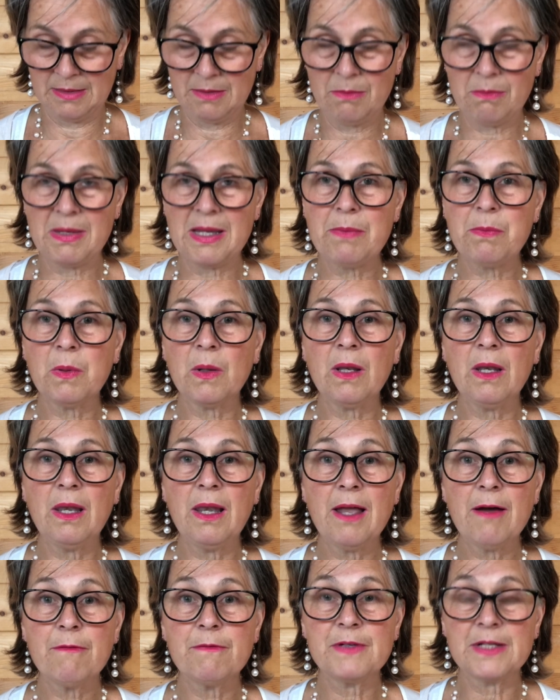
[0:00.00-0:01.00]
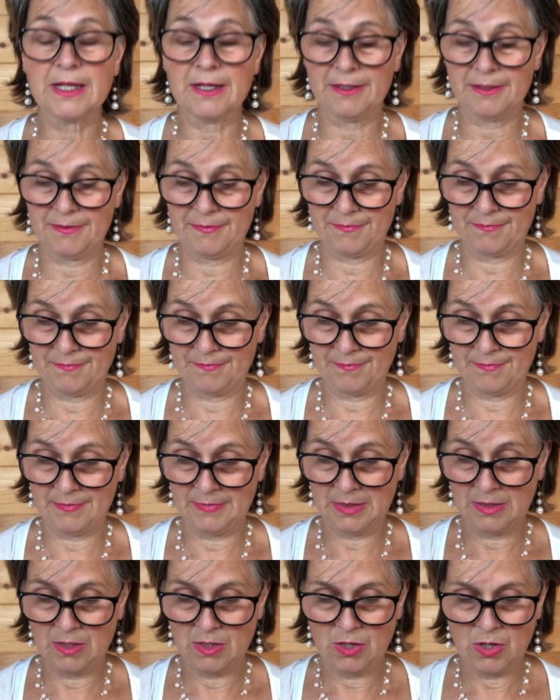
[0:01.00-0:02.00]
People loved her.
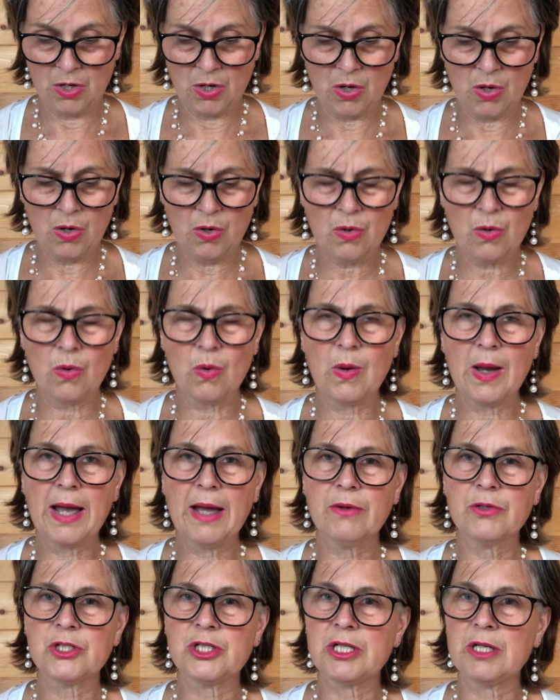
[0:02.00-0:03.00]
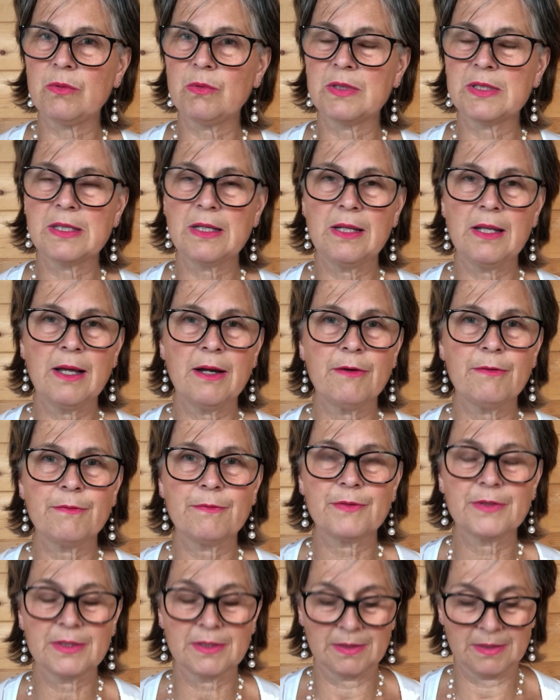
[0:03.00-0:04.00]
Oh, how she was
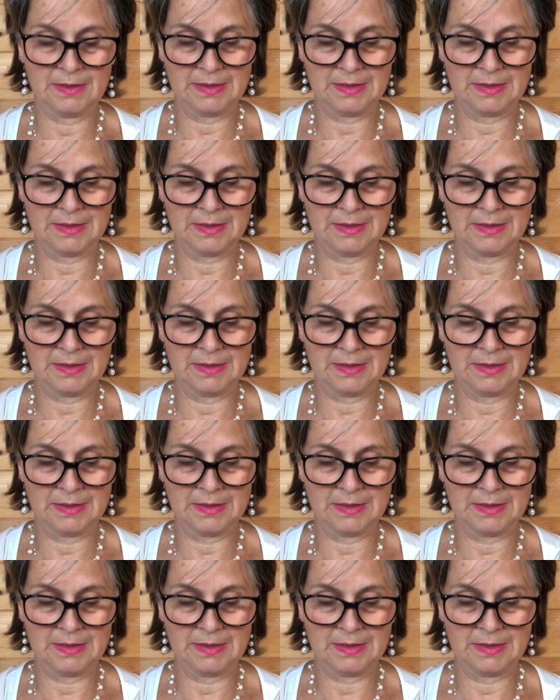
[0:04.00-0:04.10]
loved!